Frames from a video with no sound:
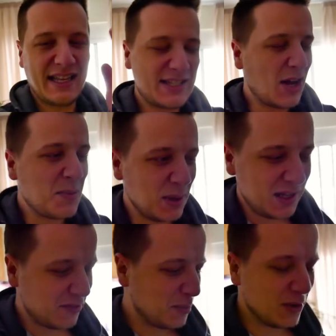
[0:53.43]
It's
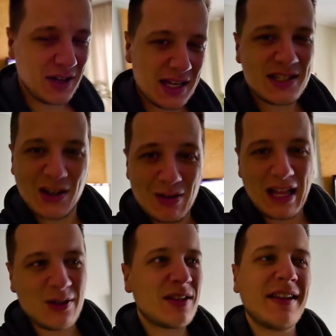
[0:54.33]
unbelievable. It is so
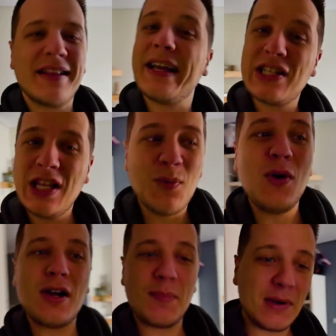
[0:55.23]
loud that it actually
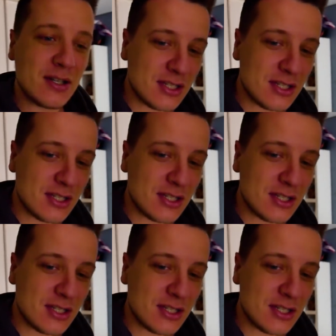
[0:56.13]
woke up our